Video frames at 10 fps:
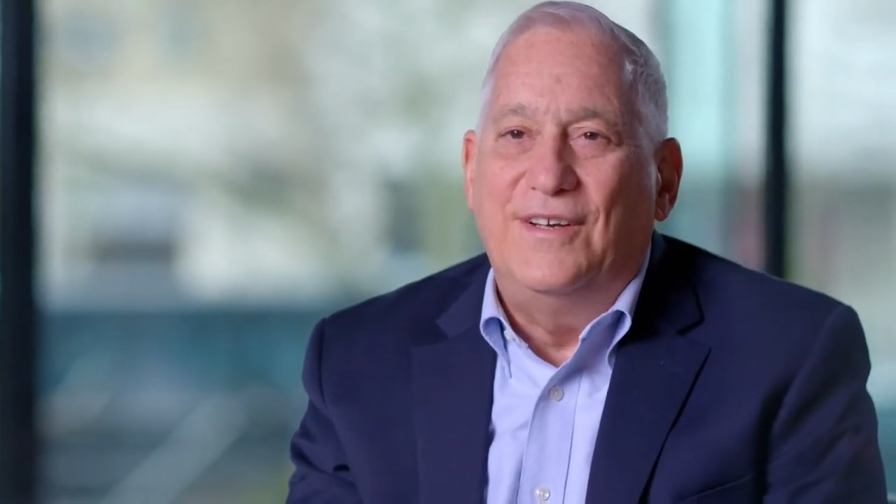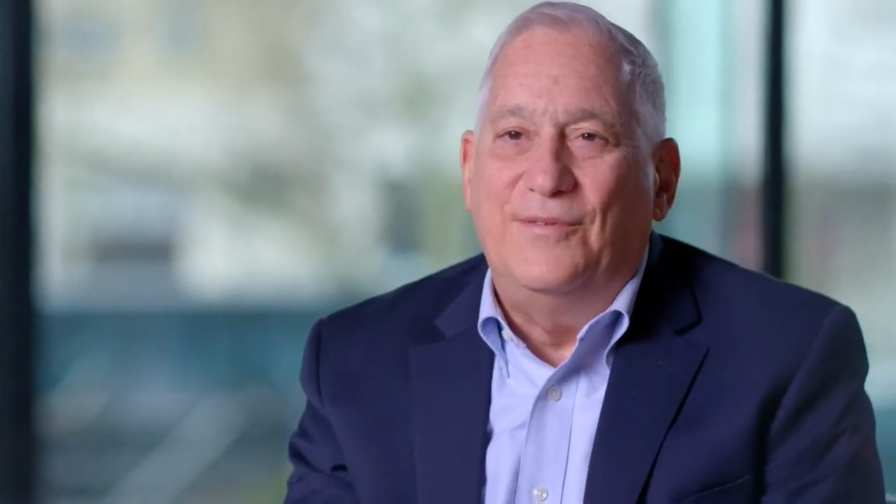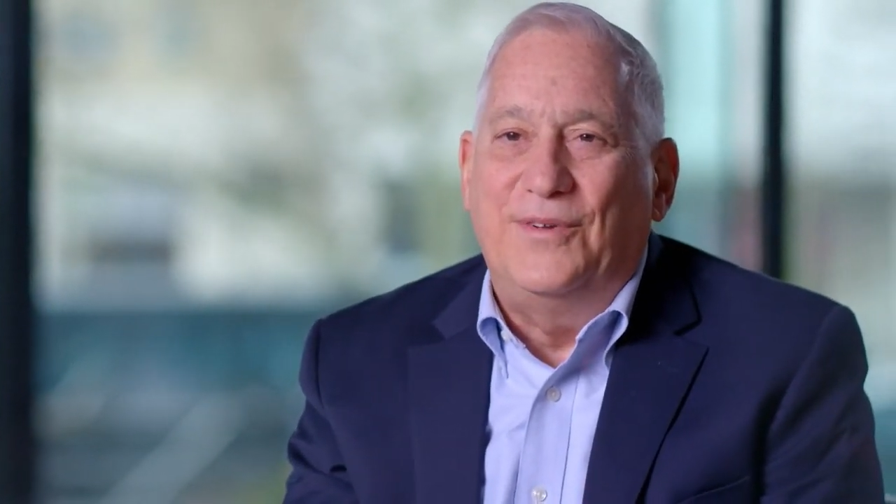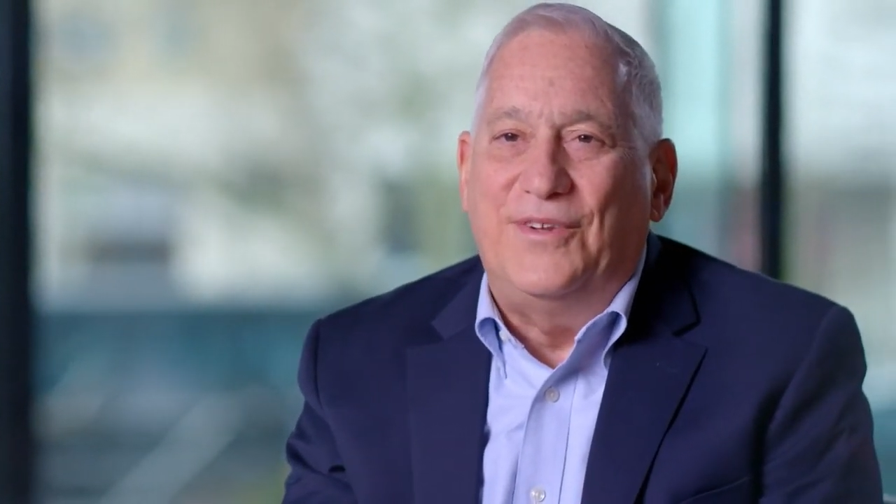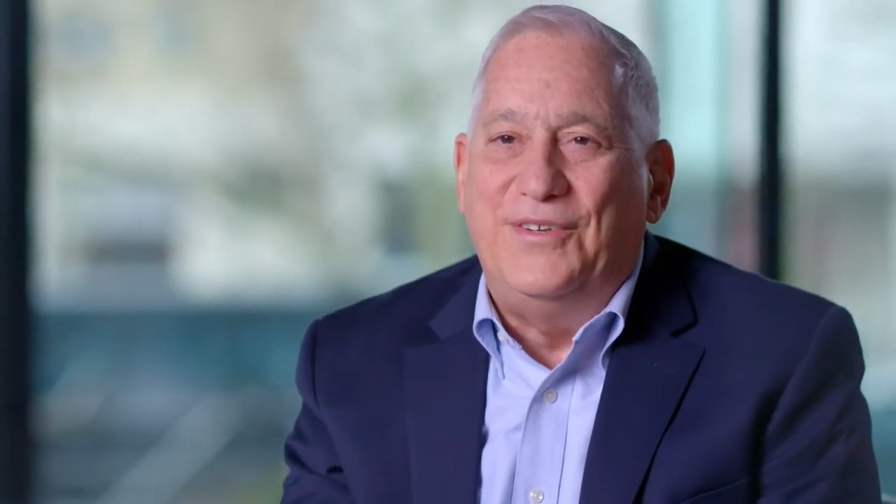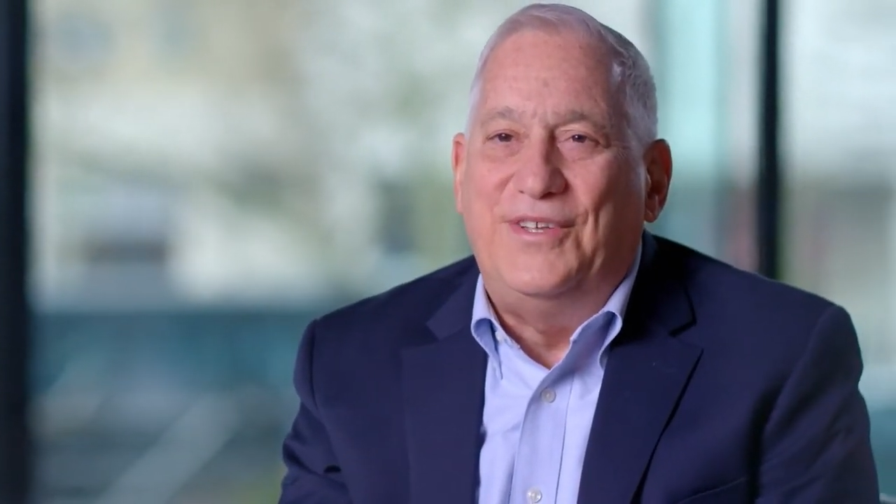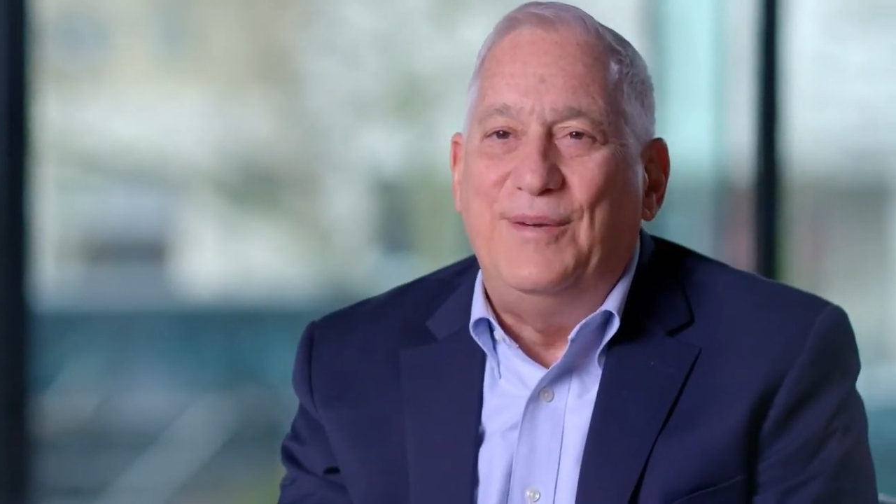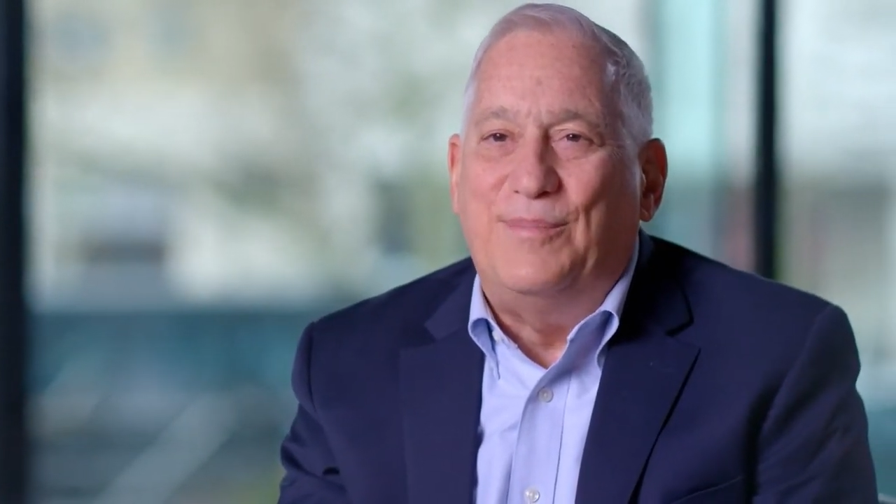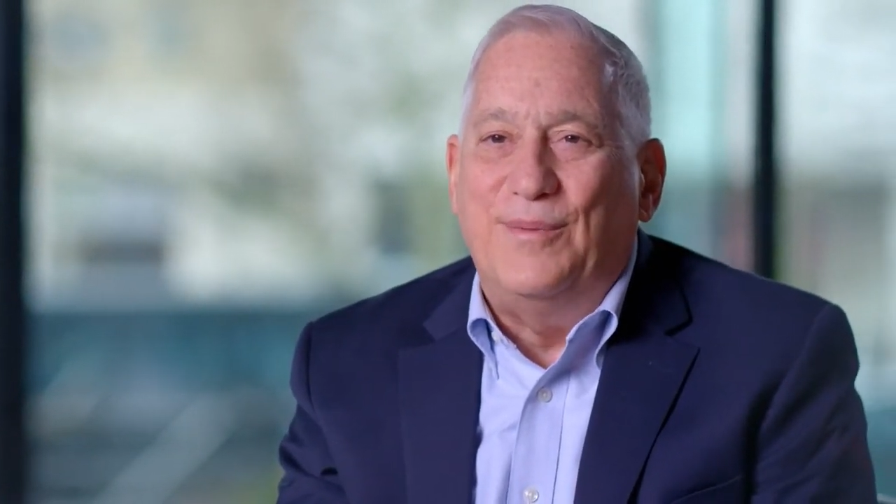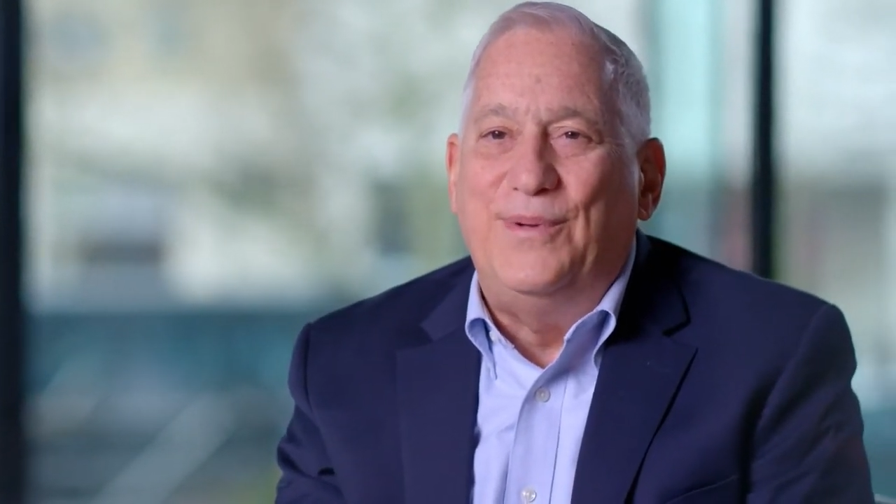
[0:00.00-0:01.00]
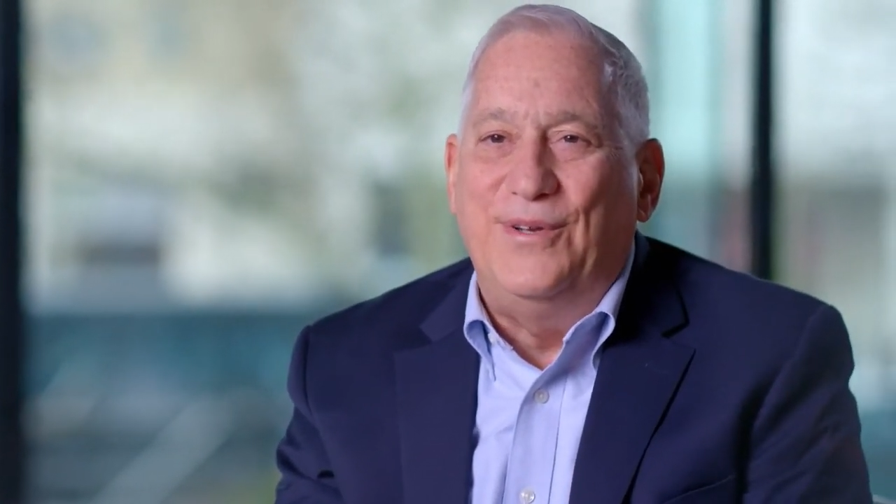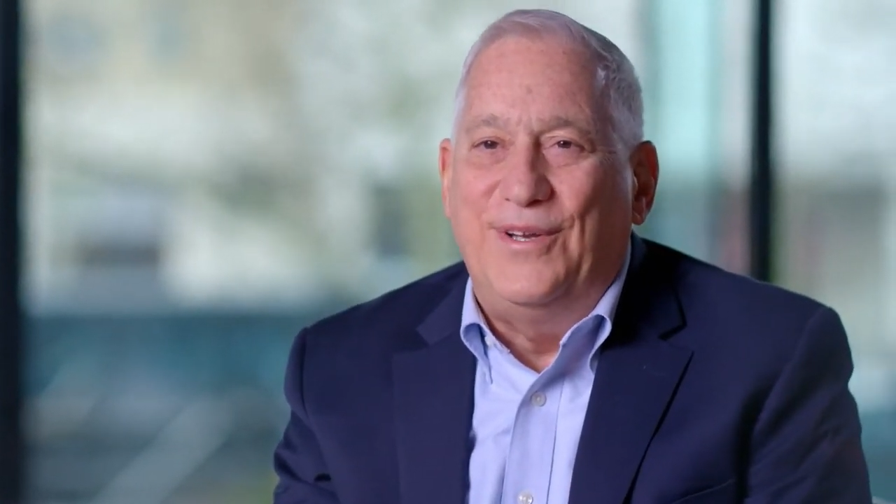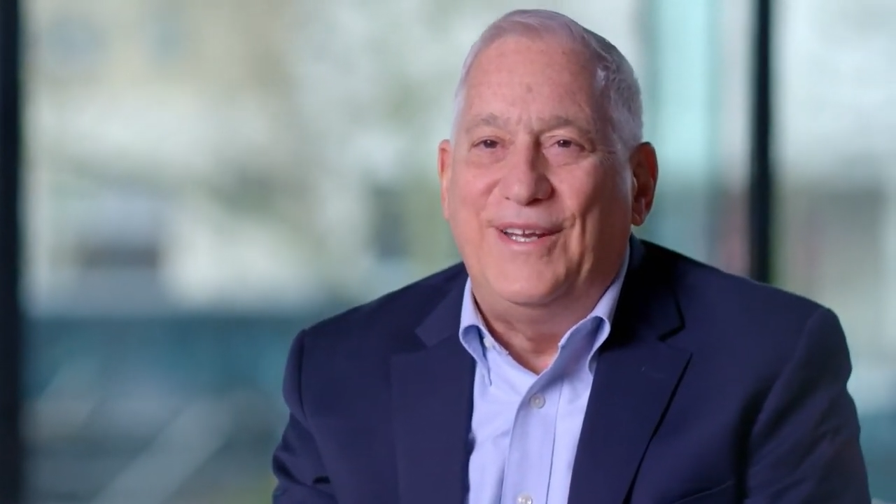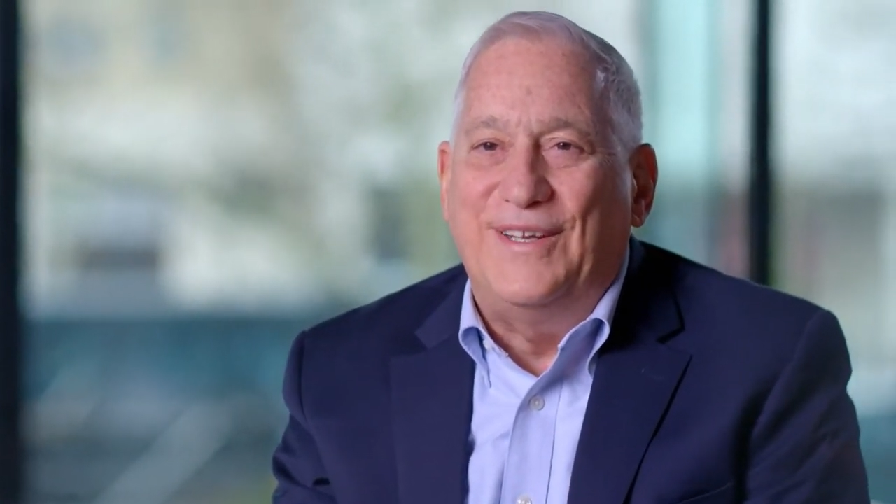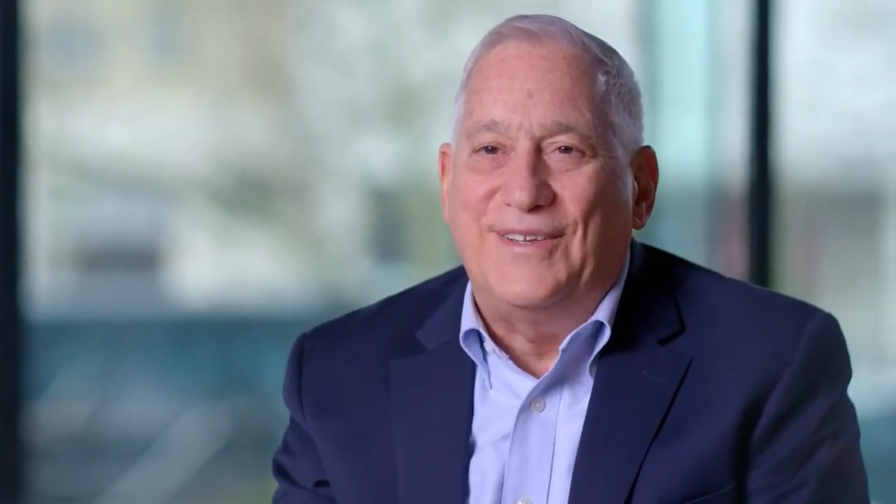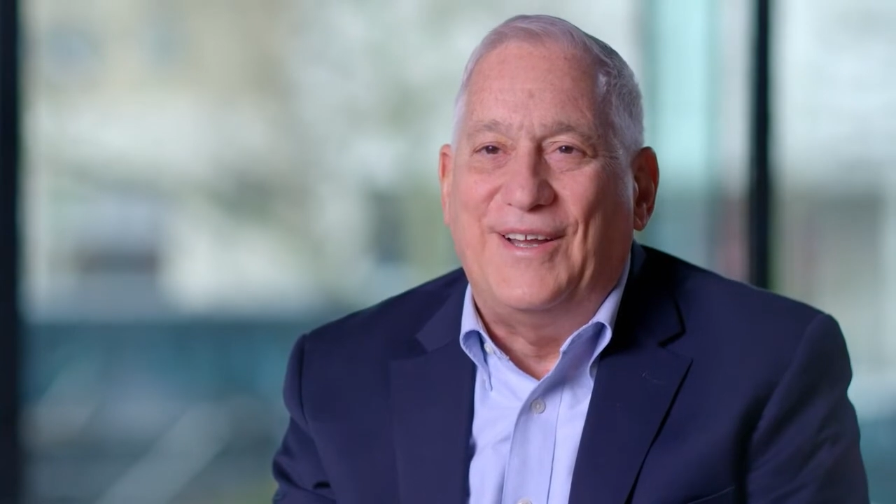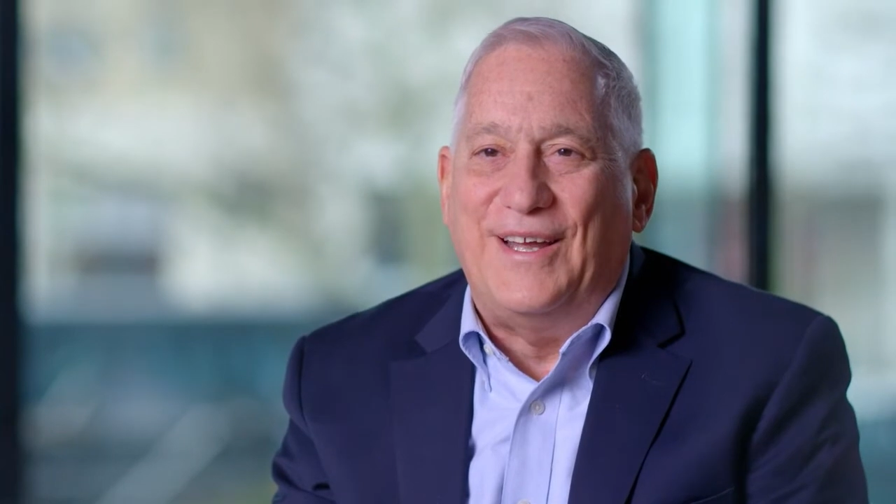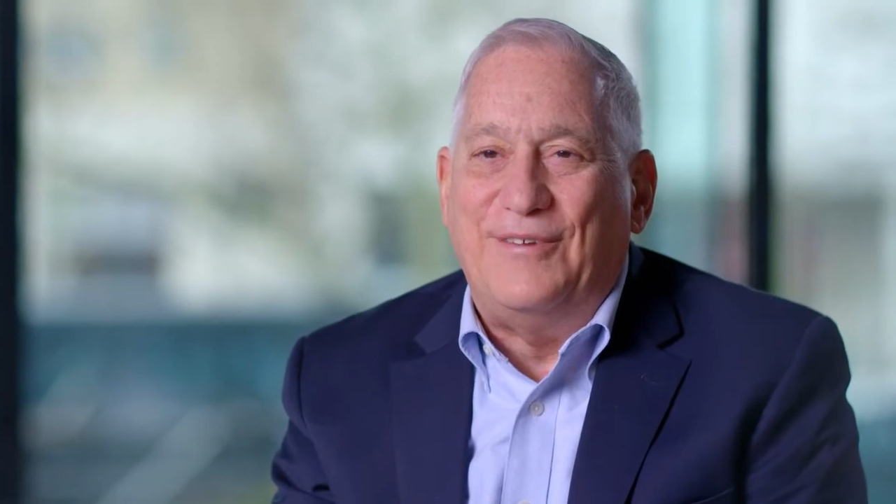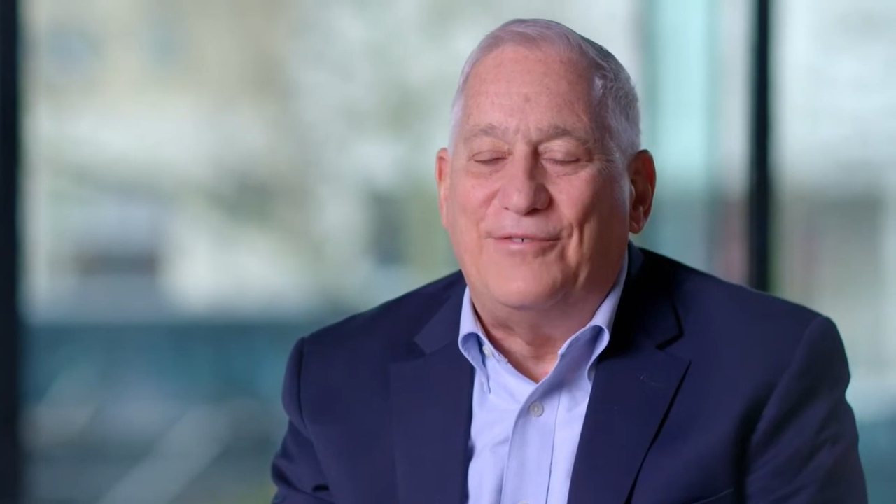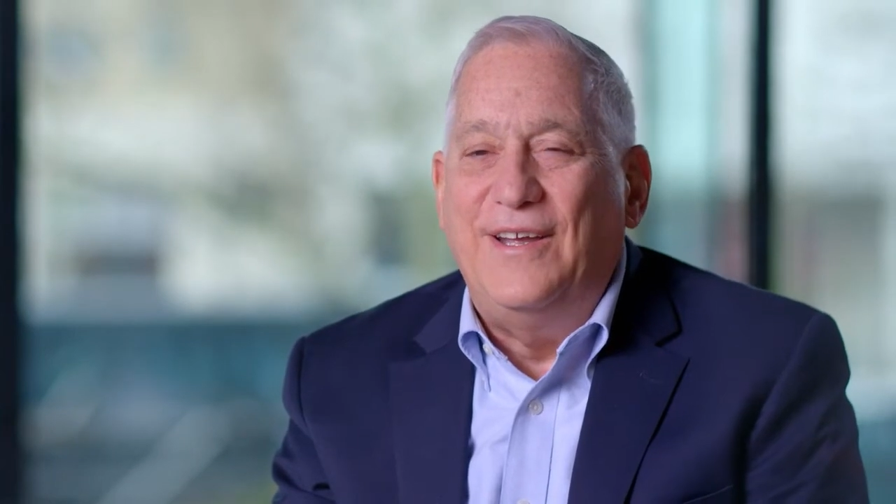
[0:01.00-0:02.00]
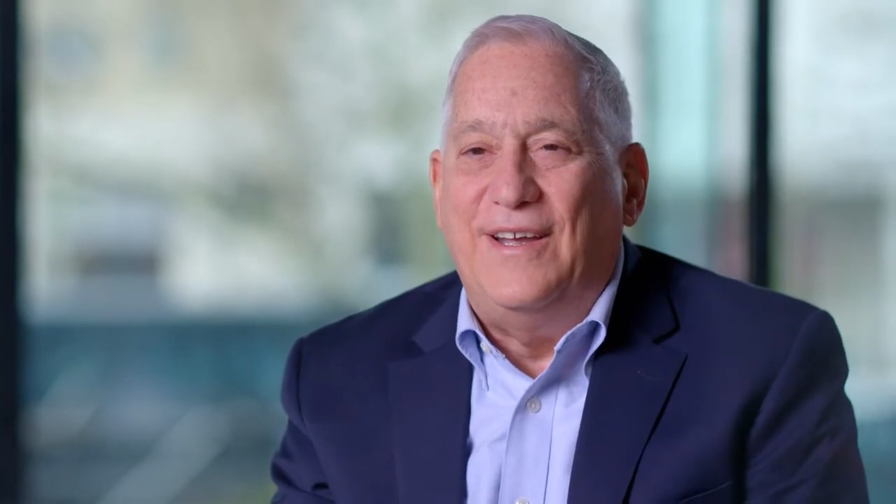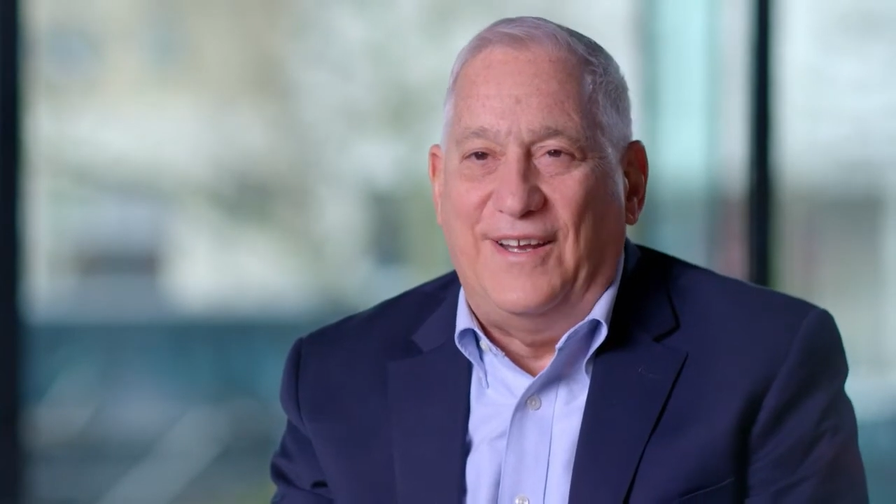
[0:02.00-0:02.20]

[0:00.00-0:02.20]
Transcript: with the deeper beauty in life,